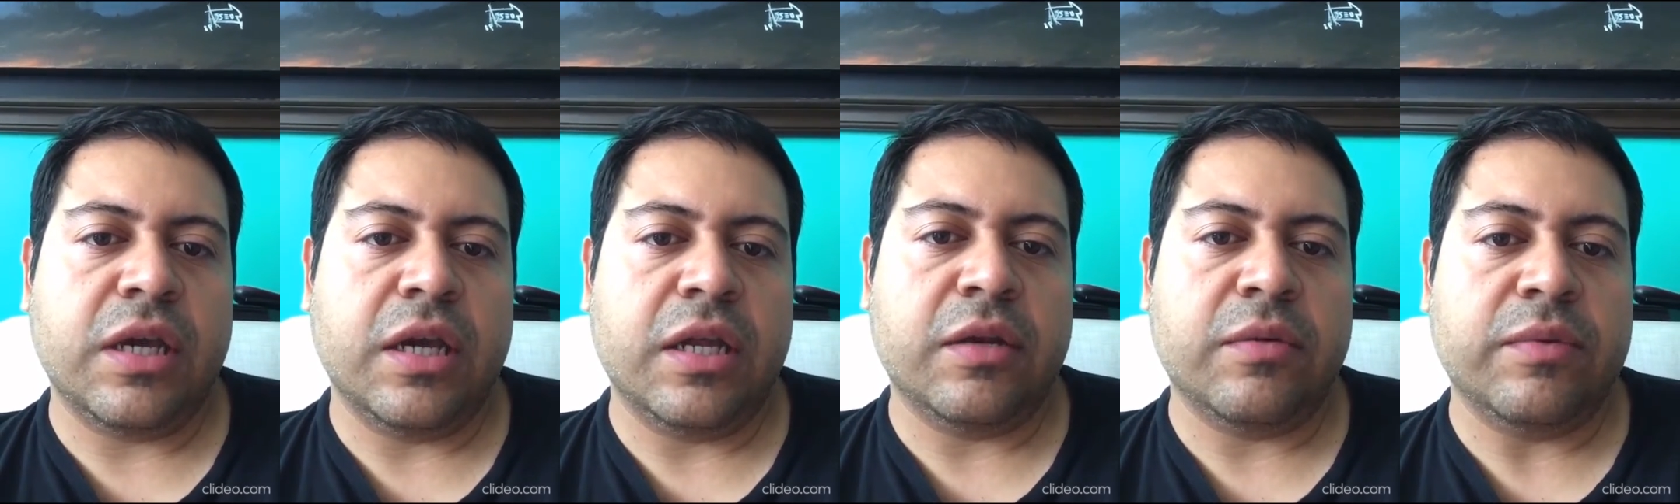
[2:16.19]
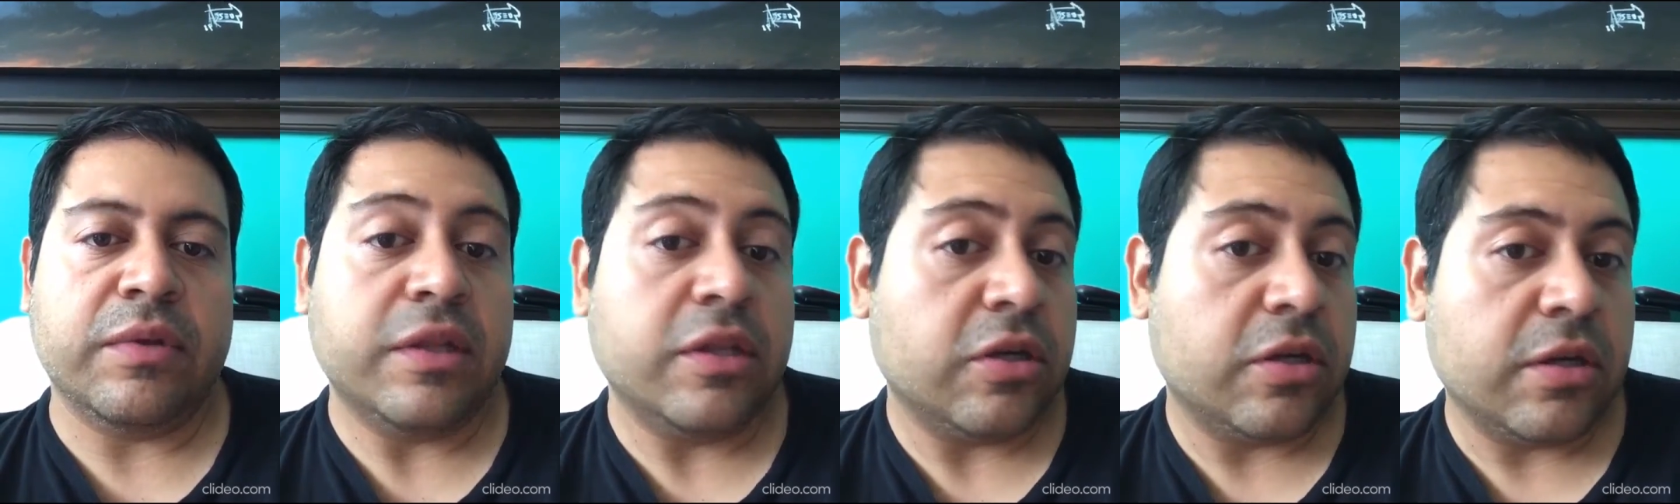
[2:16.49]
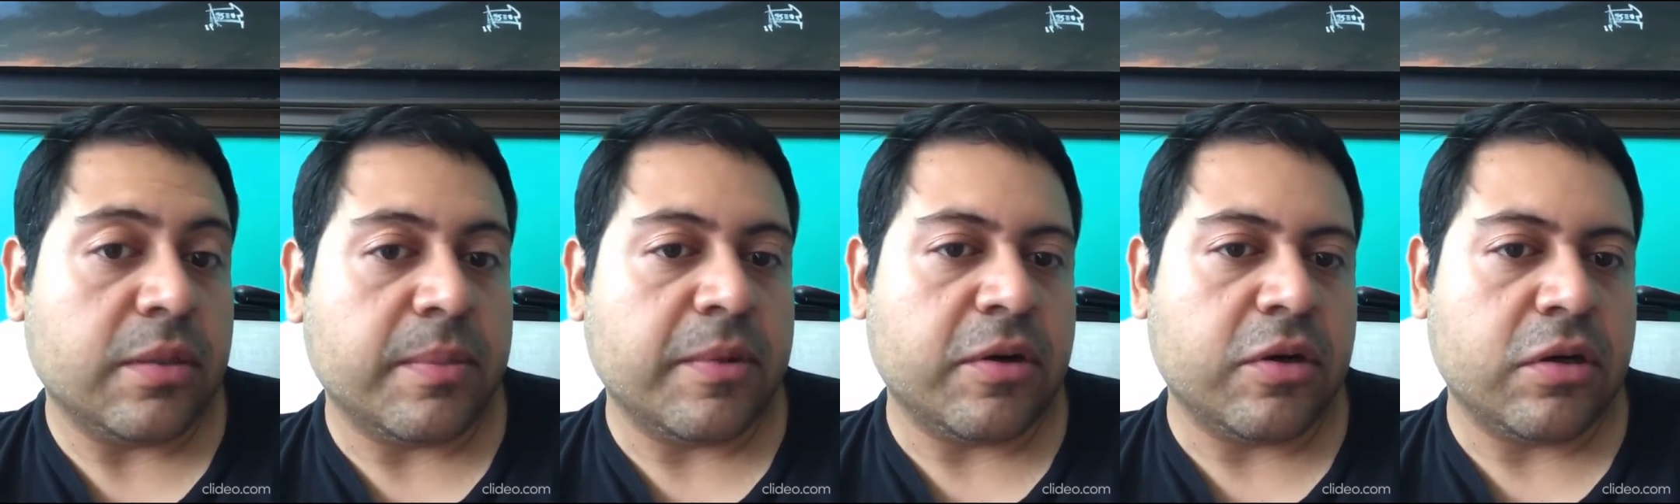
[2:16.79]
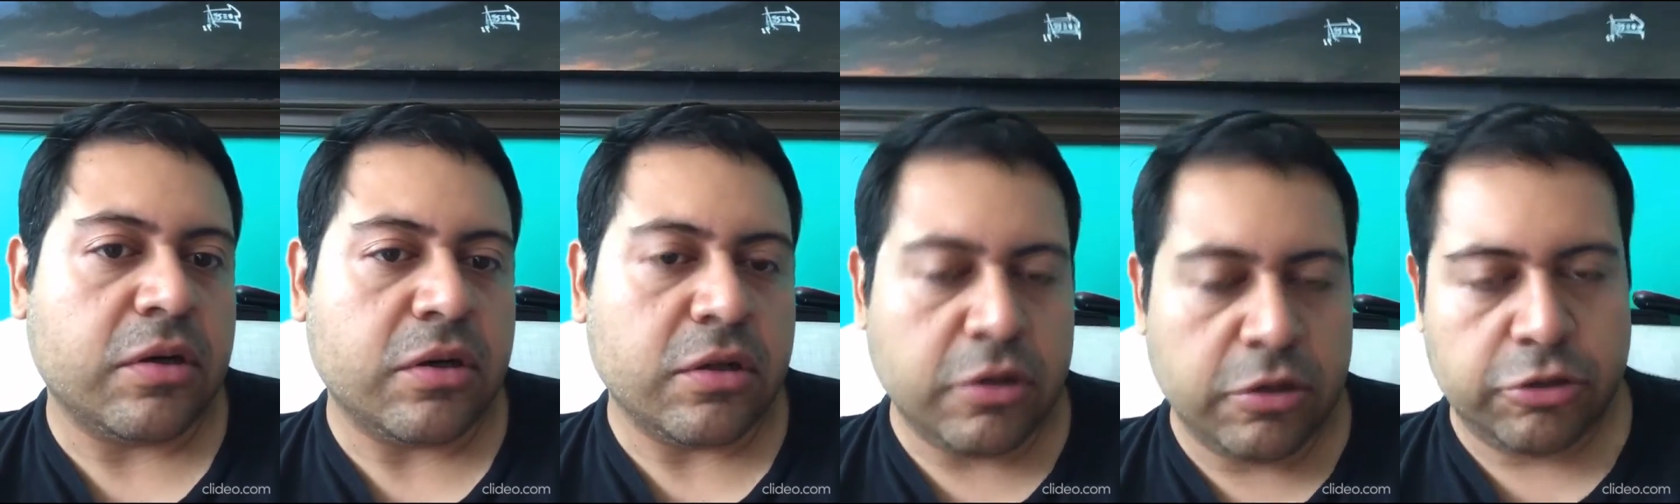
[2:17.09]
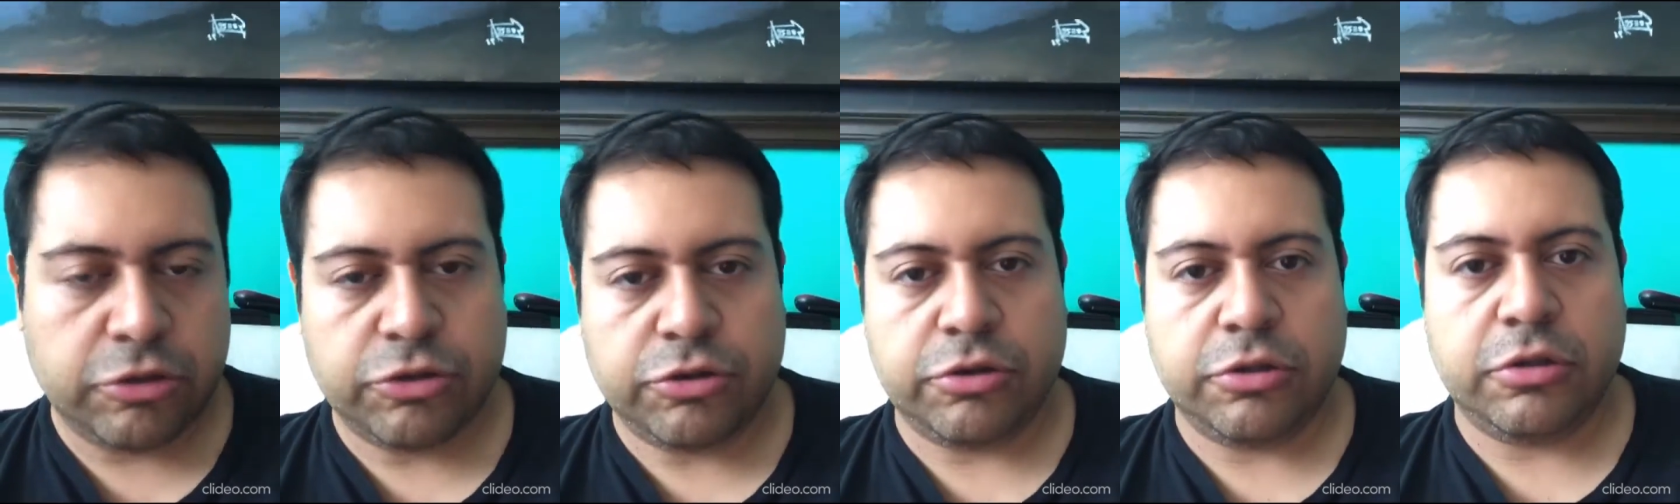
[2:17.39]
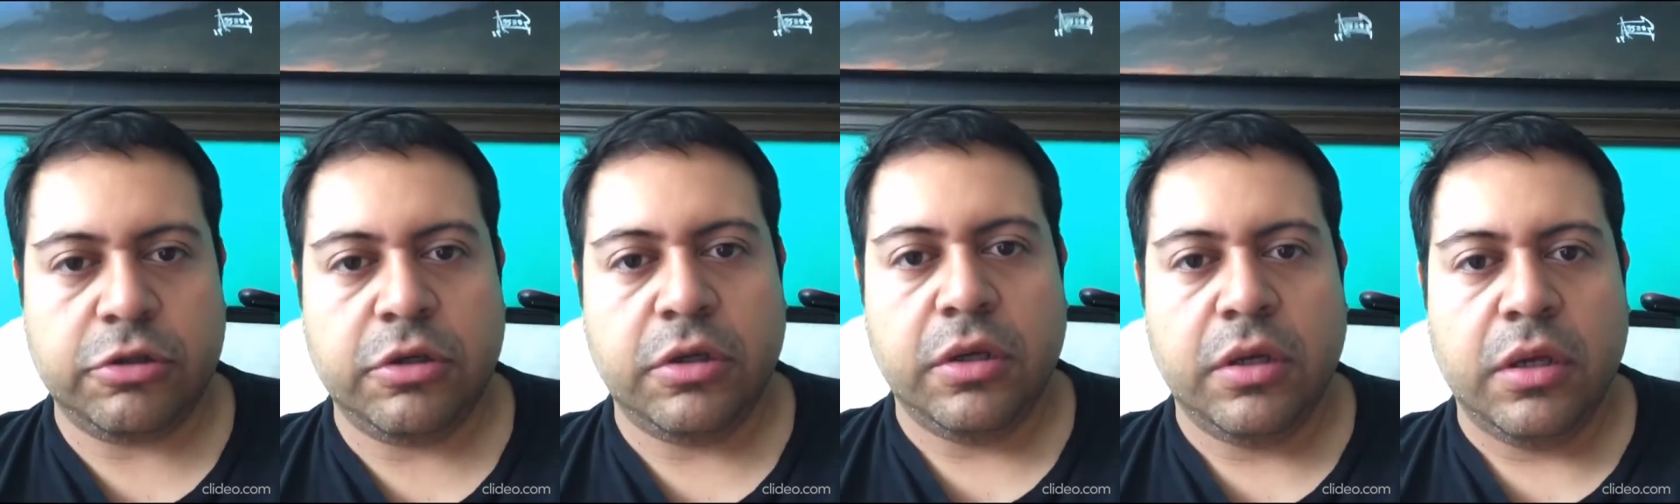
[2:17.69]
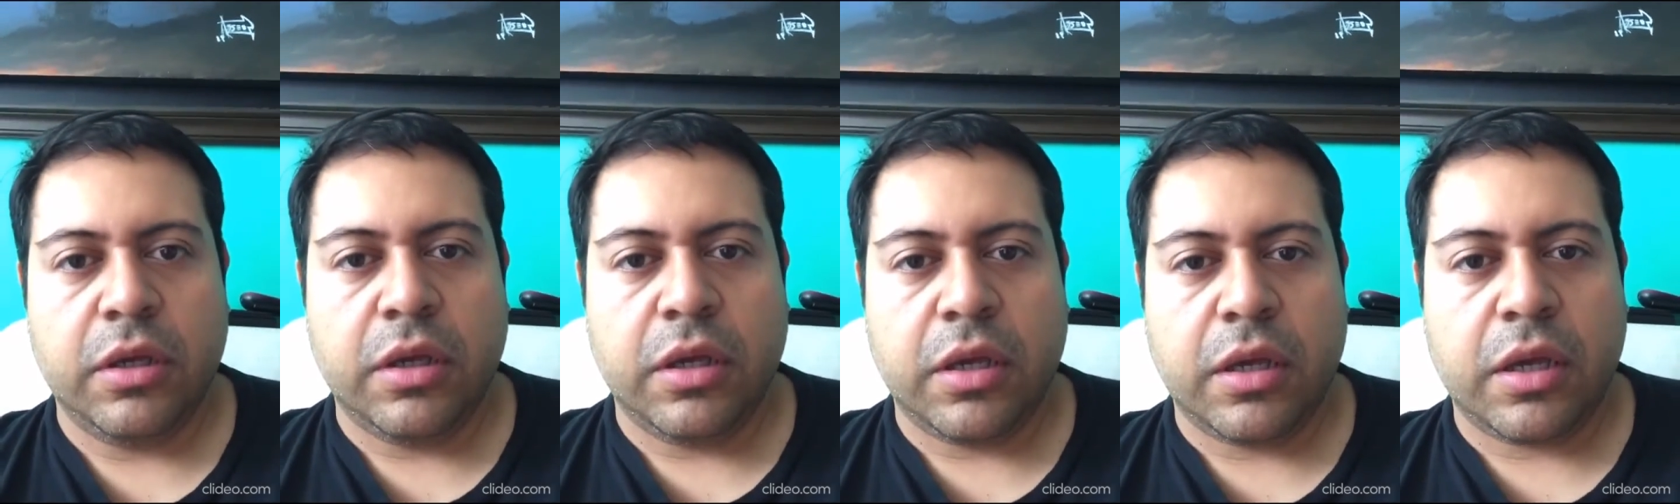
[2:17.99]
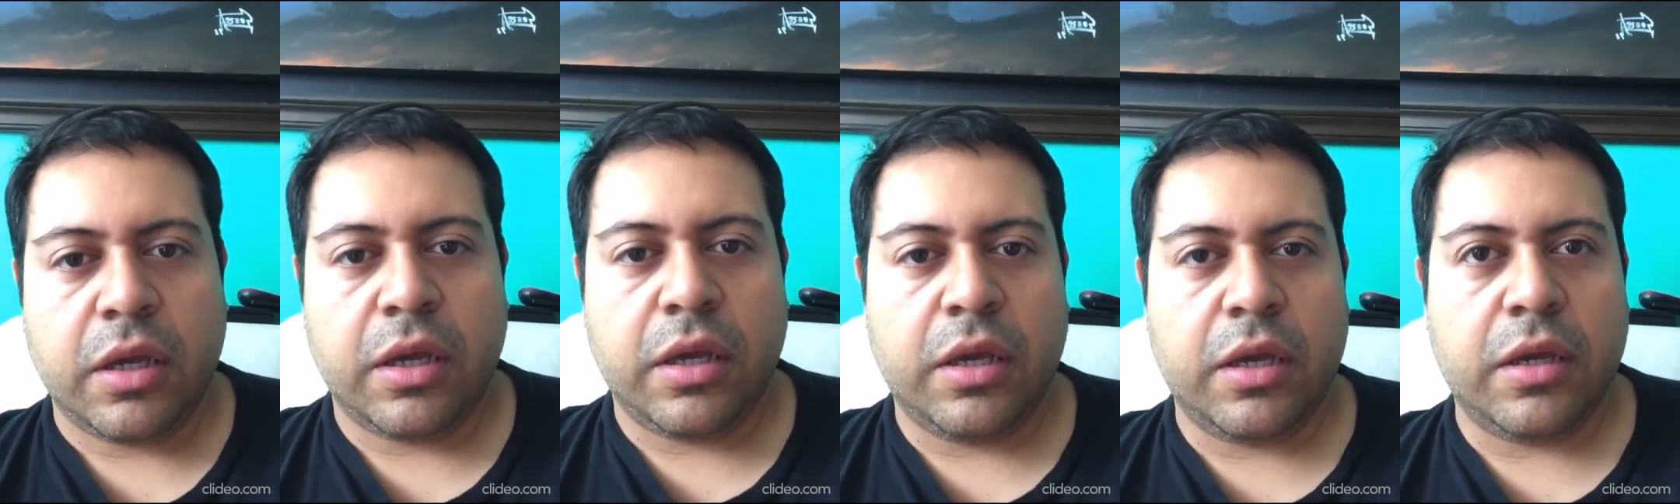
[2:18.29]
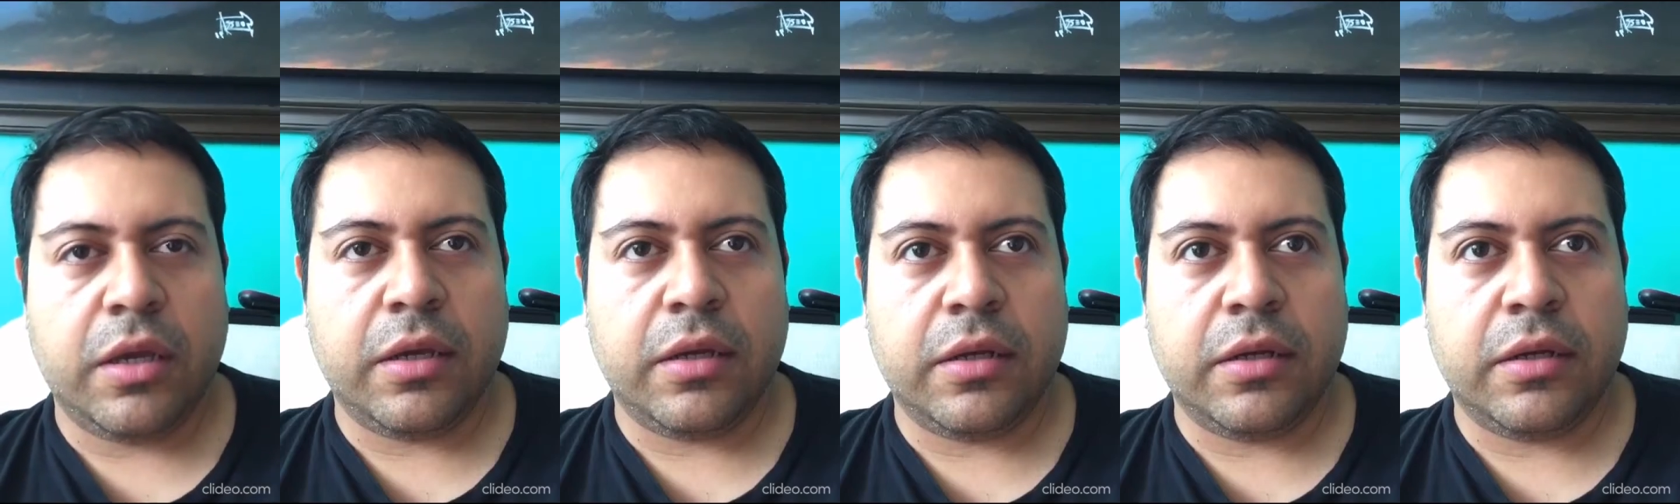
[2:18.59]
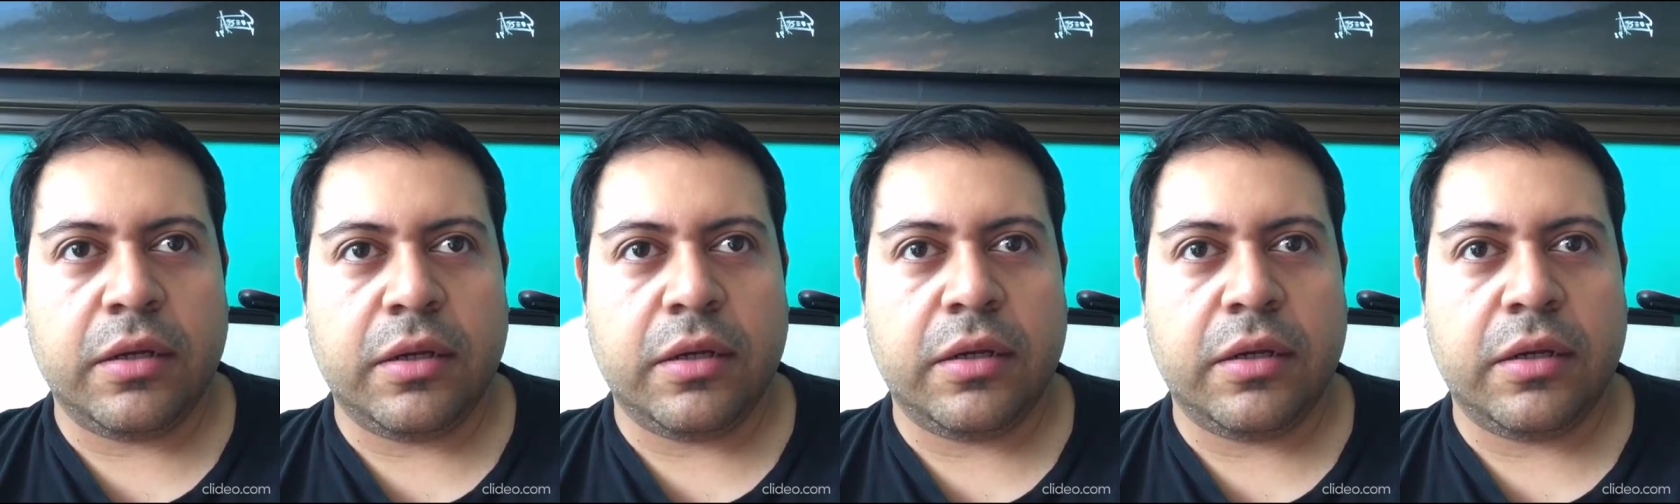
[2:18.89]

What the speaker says: and we learn about culture, and